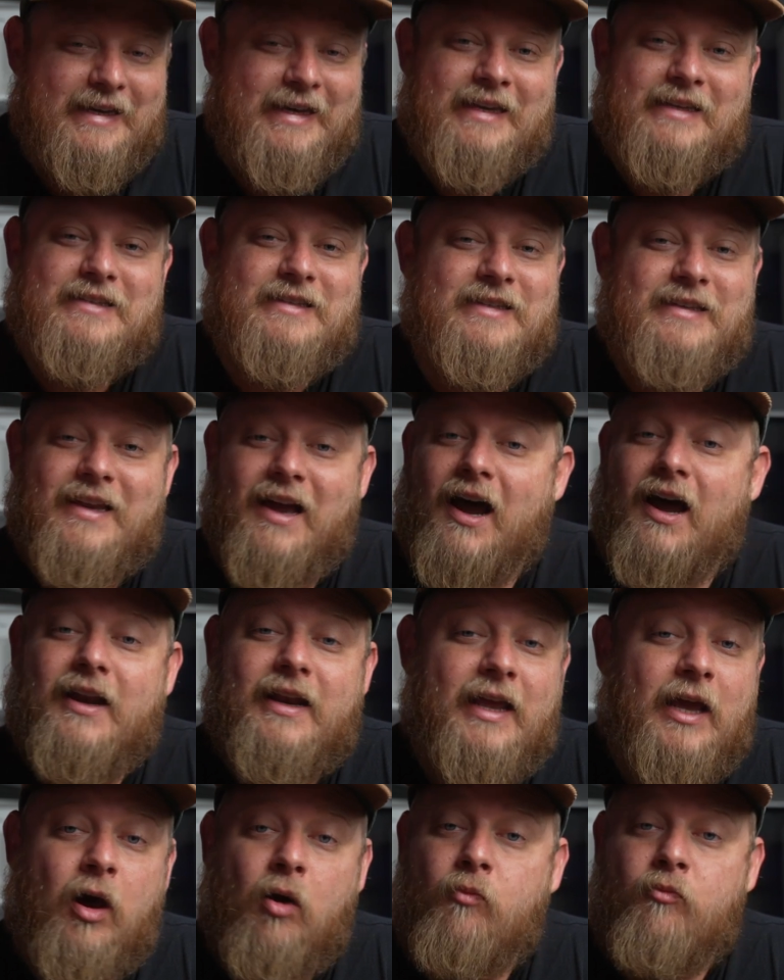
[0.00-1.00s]
it's
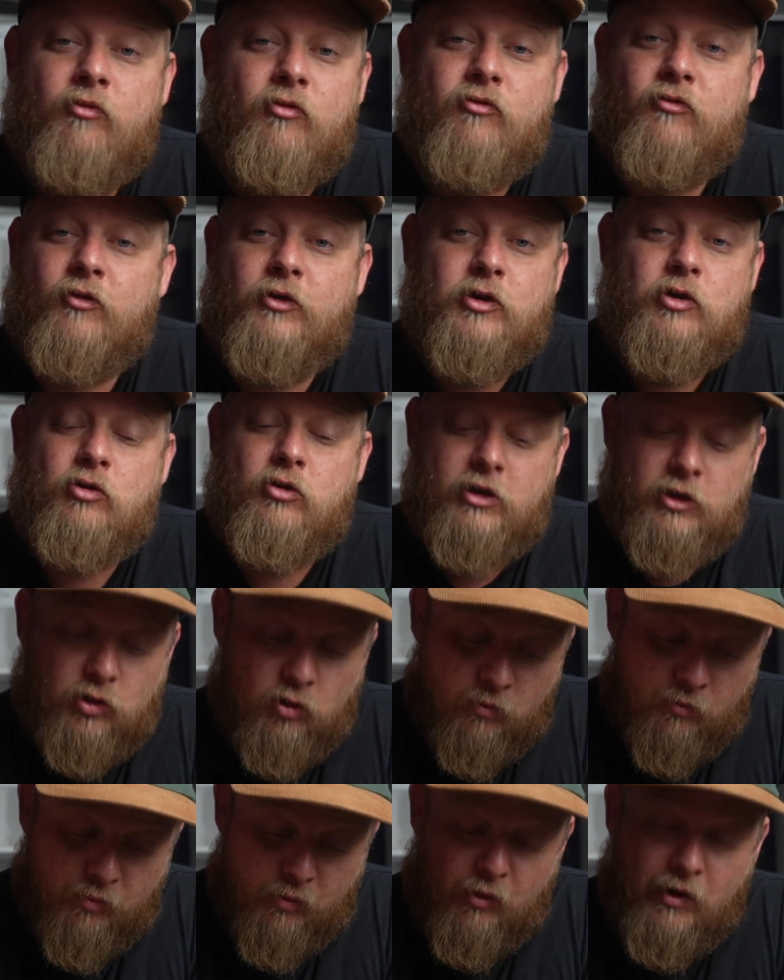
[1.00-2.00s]
not helpful for you because
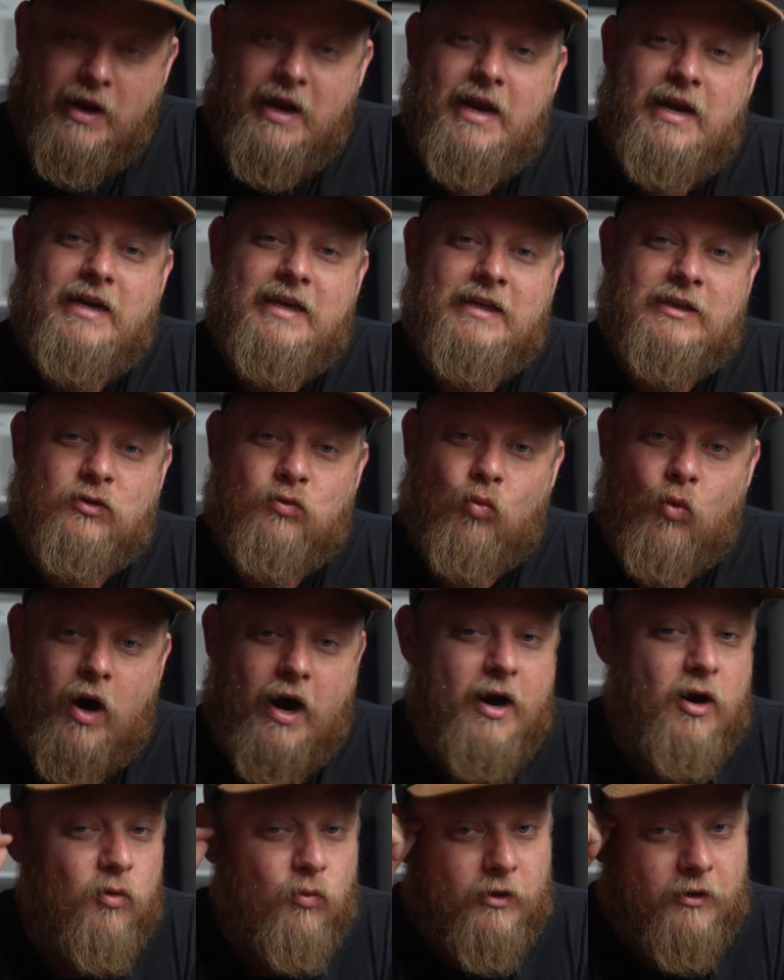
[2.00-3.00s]
your brain is
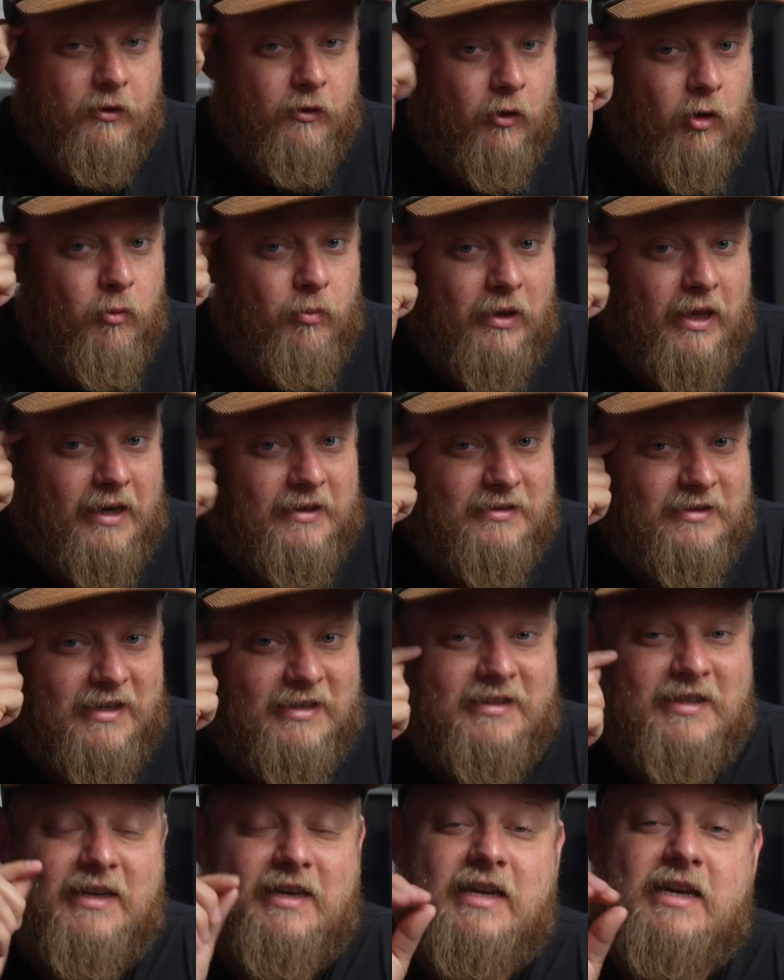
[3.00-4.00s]
wired with
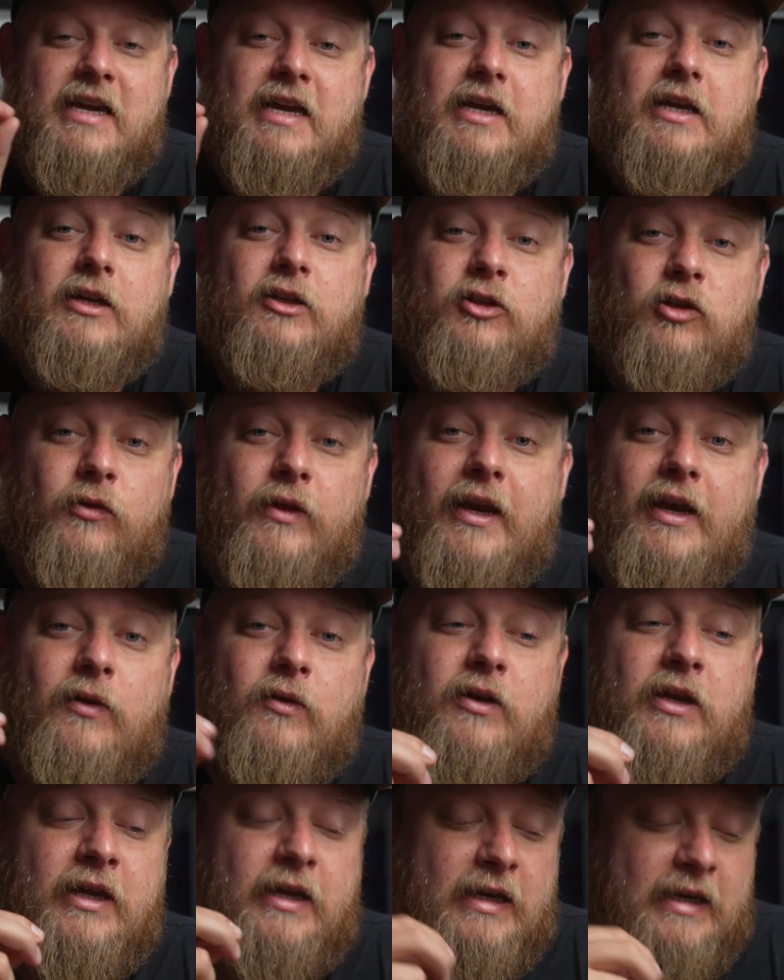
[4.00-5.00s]
neuroplasticity so that
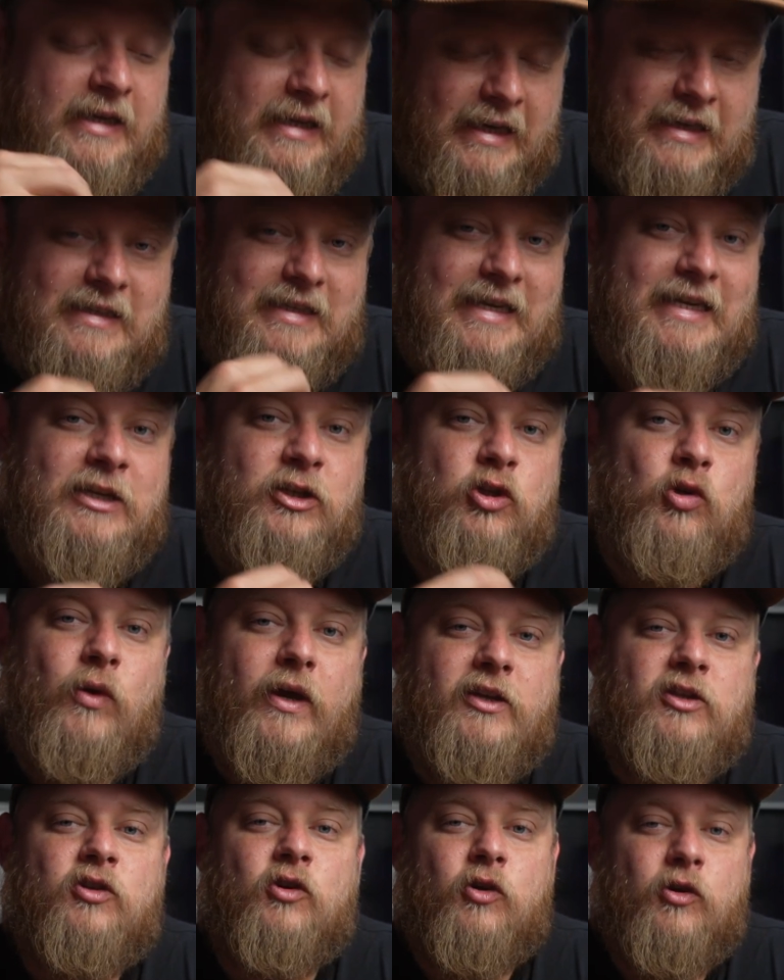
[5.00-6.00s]
it, it gets into
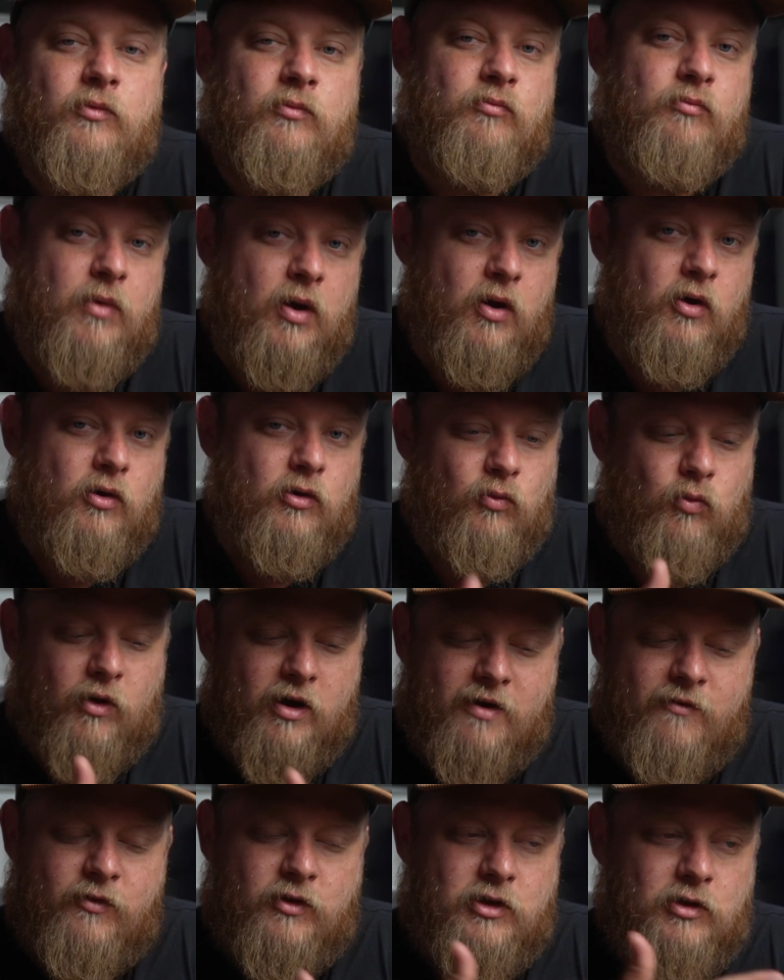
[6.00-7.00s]
a certain mode
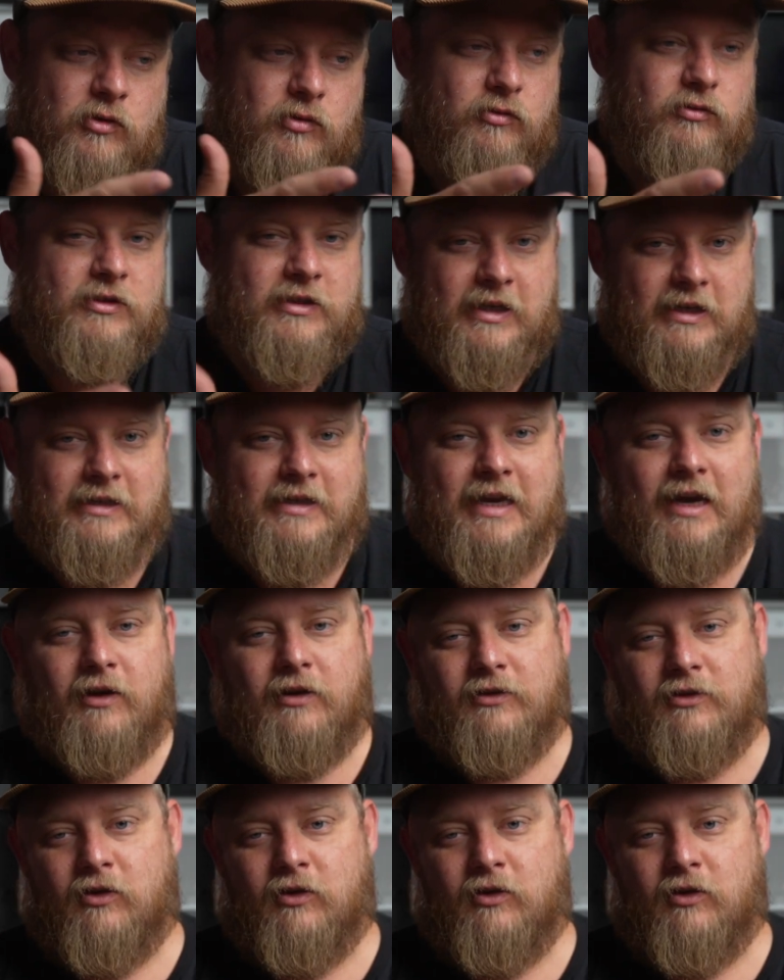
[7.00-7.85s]
wherever you sit down.